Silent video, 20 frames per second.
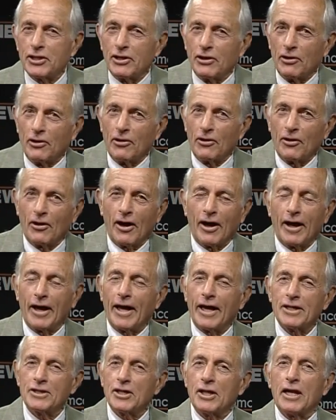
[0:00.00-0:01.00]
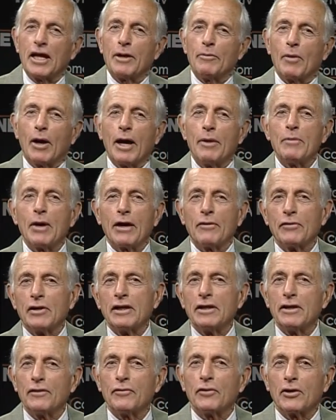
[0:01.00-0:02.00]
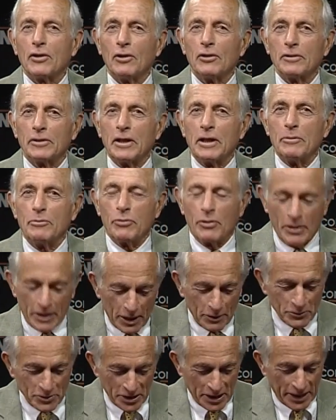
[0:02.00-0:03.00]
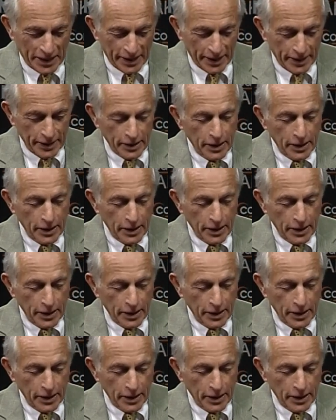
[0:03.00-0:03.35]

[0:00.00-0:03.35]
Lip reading: here has a name I'm having difficulty pronouncing.